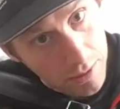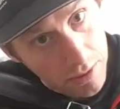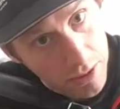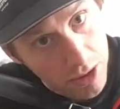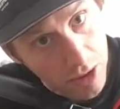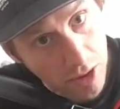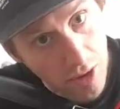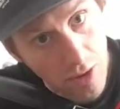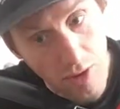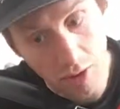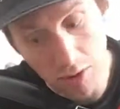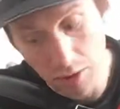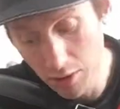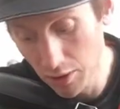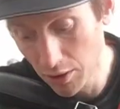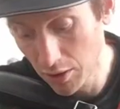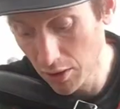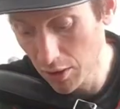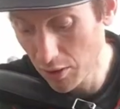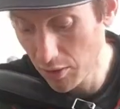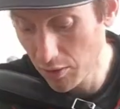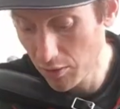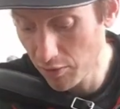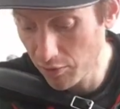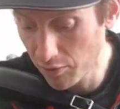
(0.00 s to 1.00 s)
2,
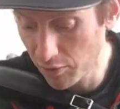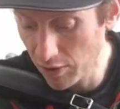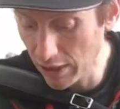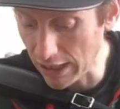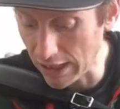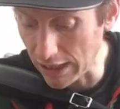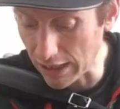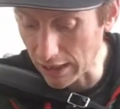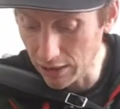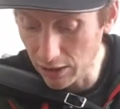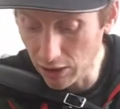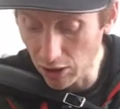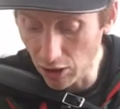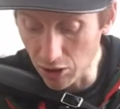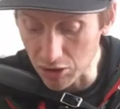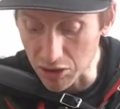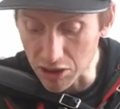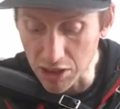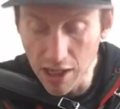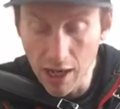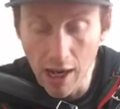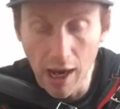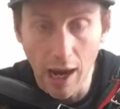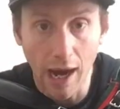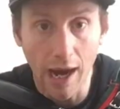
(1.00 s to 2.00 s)
3. Good.
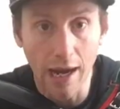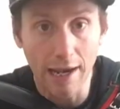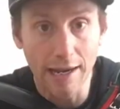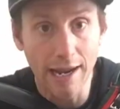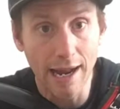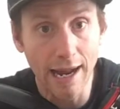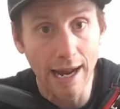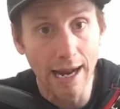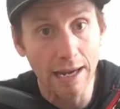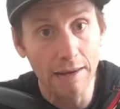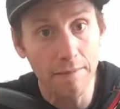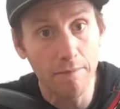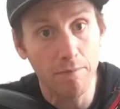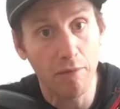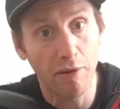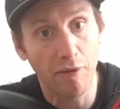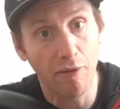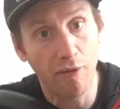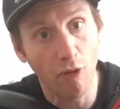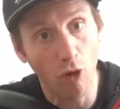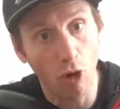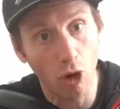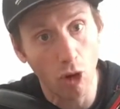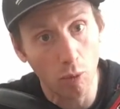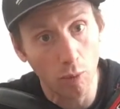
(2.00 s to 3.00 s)
And then
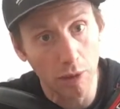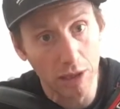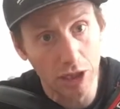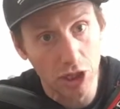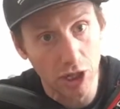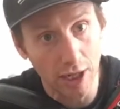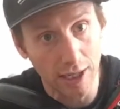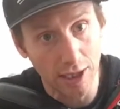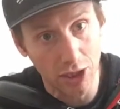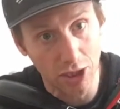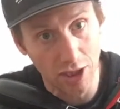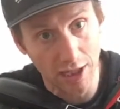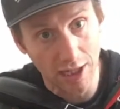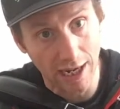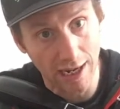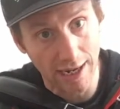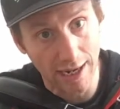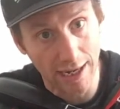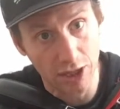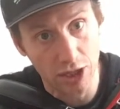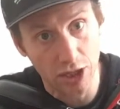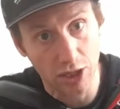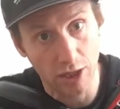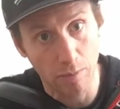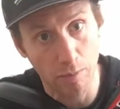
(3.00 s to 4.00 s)
before we change the
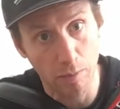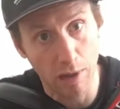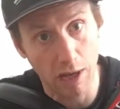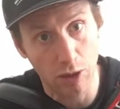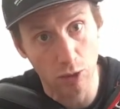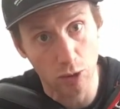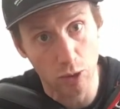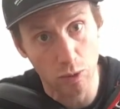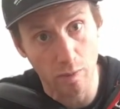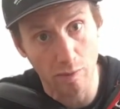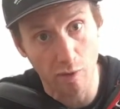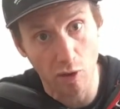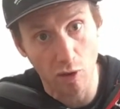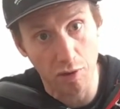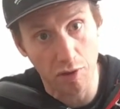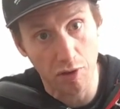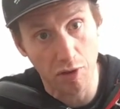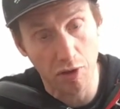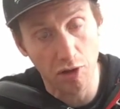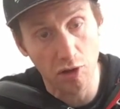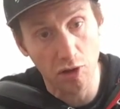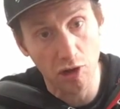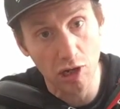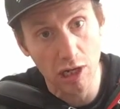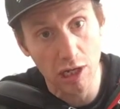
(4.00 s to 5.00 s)
direction of the bellows, we've got
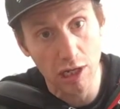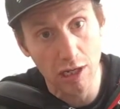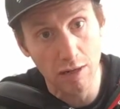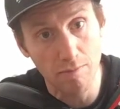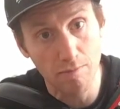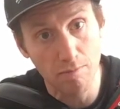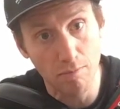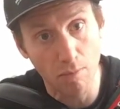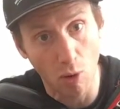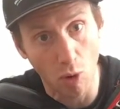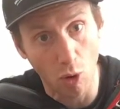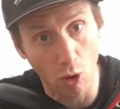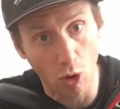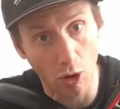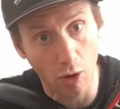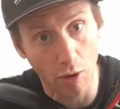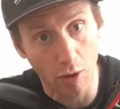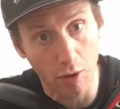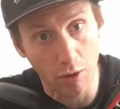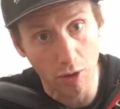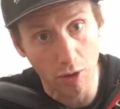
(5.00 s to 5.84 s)
3 more